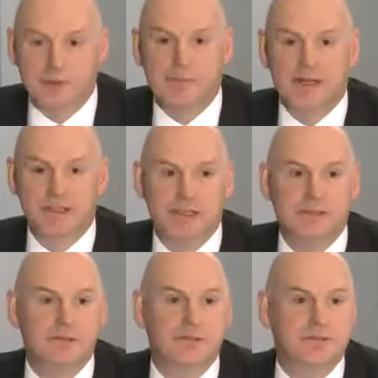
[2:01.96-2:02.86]
to
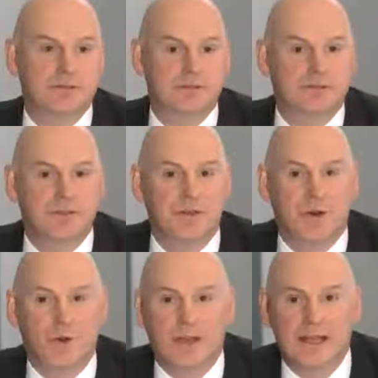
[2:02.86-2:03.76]
imagine
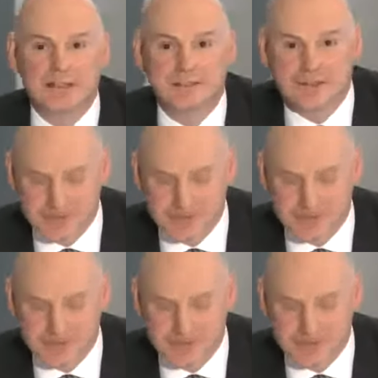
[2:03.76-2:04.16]
all that